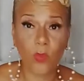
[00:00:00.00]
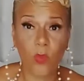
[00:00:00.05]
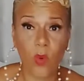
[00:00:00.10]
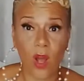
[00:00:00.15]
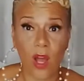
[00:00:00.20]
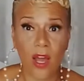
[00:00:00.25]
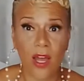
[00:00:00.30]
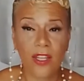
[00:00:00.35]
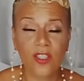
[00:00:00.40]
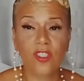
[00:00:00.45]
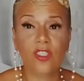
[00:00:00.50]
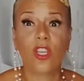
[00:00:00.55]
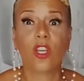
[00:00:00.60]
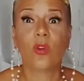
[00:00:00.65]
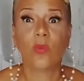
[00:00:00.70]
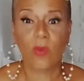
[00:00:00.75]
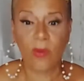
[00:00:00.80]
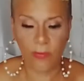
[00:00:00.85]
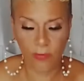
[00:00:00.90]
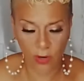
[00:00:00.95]
wands
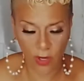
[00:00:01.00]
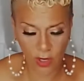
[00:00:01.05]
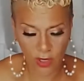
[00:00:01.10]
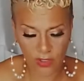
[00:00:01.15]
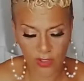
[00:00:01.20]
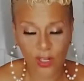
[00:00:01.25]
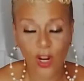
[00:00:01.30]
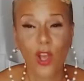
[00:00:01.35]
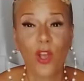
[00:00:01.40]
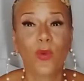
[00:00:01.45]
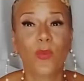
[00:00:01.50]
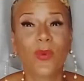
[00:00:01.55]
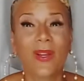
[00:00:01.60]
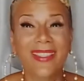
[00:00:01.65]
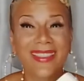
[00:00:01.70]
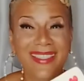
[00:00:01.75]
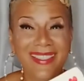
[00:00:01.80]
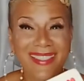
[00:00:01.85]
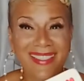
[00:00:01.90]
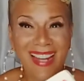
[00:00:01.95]
reversed
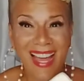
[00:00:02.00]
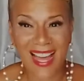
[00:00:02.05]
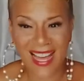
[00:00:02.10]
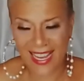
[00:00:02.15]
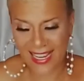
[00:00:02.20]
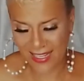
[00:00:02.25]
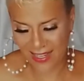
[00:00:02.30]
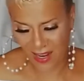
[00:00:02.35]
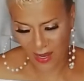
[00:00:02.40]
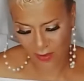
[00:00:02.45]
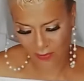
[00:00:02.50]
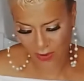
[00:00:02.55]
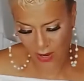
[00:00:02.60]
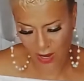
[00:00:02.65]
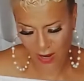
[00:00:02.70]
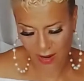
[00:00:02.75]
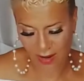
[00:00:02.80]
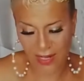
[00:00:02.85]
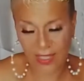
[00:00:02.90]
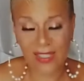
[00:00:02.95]
with the 9 of
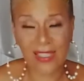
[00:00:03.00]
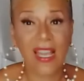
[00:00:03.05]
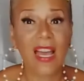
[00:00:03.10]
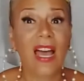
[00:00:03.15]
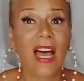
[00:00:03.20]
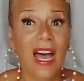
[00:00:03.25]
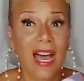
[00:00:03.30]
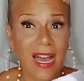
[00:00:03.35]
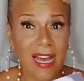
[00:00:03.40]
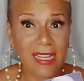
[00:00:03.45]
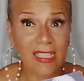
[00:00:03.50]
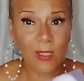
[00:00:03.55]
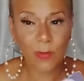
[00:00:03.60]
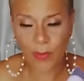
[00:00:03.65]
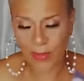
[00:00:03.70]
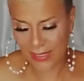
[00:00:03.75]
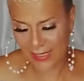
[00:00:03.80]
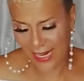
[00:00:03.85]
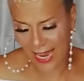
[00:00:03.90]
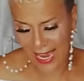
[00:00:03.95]
hearts,
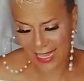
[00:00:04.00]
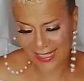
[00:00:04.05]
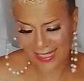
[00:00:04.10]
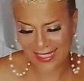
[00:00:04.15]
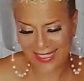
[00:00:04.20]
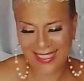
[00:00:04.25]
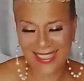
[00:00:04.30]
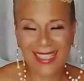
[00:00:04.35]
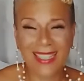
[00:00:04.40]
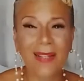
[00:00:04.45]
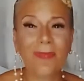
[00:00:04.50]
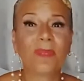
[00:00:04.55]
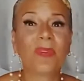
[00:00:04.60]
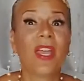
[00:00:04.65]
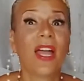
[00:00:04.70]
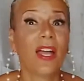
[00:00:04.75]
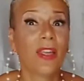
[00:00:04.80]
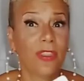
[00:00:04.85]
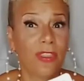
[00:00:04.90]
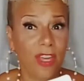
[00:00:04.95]
hospitality,
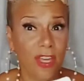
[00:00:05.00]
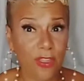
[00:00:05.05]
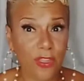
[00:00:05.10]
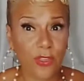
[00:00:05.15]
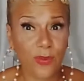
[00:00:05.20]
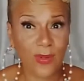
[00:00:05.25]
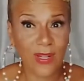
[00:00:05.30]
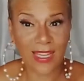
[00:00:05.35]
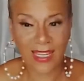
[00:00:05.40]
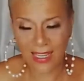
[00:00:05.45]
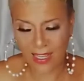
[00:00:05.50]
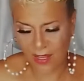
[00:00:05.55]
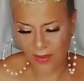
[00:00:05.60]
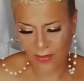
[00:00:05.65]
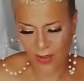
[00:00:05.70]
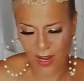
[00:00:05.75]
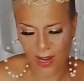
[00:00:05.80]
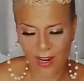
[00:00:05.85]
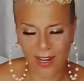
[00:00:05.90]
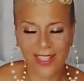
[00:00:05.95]
the 3
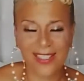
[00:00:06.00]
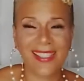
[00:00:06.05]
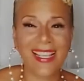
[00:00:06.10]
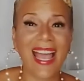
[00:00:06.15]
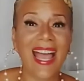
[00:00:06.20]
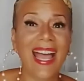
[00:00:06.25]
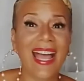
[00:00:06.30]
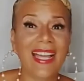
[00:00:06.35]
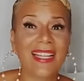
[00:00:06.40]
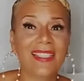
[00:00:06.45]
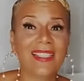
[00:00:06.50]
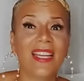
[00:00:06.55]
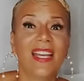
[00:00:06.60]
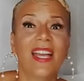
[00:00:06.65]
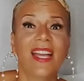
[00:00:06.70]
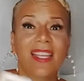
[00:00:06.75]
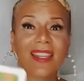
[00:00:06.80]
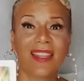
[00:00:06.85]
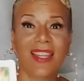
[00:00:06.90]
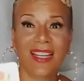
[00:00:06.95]
of hearts, and
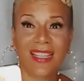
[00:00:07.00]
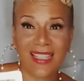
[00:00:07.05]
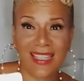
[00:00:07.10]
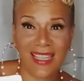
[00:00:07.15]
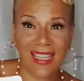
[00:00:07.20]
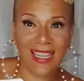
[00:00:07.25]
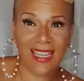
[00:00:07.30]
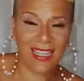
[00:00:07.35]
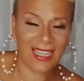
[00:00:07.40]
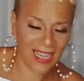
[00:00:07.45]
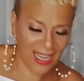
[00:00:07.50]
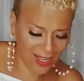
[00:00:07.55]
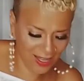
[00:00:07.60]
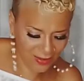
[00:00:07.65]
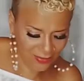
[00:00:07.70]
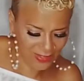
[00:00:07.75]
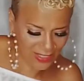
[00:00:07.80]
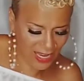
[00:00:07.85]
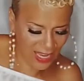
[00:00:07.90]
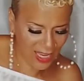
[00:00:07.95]
the King
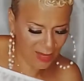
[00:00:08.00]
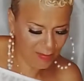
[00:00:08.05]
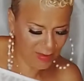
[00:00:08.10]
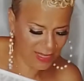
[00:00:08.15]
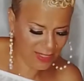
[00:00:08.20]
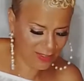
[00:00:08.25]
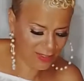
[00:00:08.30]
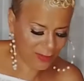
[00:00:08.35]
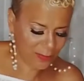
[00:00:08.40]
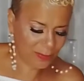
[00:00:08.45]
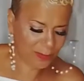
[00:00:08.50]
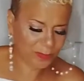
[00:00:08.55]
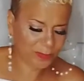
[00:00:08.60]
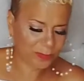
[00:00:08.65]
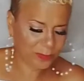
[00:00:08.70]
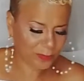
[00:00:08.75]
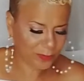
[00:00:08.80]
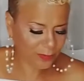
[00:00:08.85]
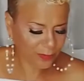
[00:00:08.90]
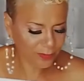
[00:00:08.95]
of Diamonds.
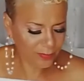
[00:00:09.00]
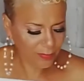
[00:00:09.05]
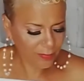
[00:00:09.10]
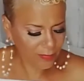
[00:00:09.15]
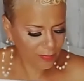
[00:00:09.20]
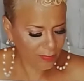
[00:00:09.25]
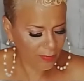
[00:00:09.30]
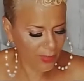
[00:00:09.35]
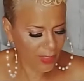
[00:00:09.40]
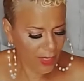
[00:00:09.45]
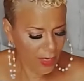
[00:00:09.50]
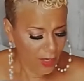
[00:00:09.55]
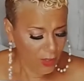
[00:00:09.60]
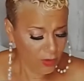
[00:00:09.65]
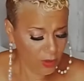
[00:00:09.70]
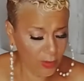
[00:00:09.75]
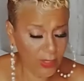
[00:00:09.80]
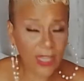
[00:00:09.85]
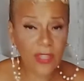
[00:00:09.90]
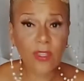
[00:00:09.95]

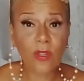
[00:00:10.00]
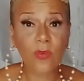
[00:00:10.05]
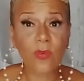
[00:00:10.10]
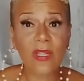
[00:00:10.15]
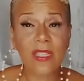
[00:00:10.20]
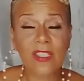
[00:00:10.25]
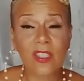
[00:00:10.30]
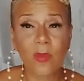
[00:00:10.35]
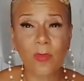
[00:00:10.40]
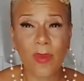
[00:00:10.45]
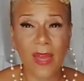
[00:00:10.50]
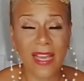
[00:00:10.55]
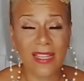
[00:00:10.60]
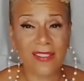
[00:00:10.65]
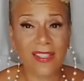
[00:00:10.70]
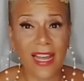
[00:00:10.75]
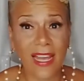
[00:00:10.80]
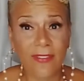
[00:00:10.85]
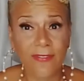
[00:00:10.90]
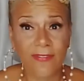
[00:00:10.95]
So in the recent
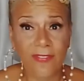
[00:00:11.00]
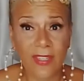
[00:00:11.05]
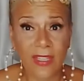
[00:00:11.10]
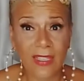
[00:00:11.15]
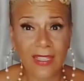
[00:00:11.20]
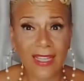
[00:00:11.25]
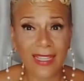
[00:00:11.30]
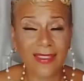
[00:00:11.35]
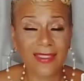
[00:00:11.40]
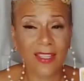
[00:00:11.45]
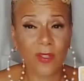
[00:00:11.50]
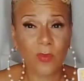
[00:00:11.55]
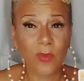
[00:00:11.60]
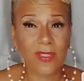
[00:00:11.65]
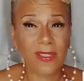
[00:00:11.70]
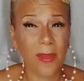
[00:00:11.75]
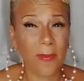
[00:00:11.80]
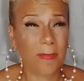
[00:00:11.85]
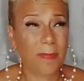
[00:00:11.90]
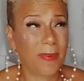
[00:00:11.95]
past, I feel like there
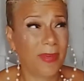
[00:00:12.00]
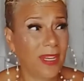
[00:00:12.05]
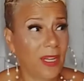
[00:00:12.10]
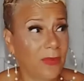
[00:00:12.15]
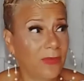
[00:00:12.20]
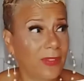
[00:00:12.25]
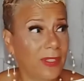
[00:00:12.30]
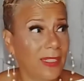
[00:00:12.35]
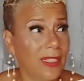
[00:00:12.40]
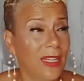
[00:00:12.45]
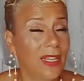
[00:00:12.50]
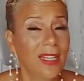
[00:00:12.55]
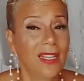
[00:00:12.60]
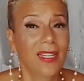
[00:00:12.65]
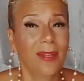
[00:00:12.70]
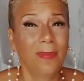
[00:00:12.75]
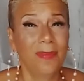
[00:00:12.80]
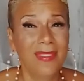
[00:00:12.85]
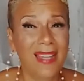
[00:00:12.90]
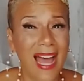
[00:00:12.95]
was a bit of a,
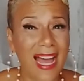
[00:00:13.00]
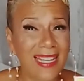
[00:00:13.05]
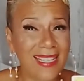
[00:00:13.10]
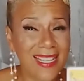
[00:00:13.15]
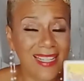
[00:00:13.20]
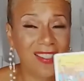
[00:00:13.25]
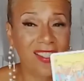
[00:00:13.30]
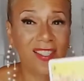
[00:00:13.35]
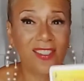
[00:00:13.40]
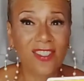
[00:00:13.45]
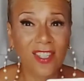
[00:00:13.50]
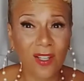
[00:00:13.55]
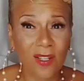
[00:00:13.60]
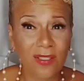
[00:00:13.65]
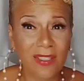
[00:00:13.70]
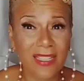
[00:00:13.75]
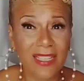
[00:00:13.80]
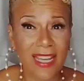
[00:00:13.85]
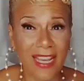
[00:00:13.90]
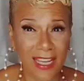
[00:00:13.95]
not
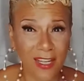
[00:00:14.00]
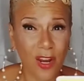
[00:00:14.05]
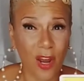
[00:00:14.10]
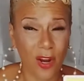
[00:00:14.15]
necessarily an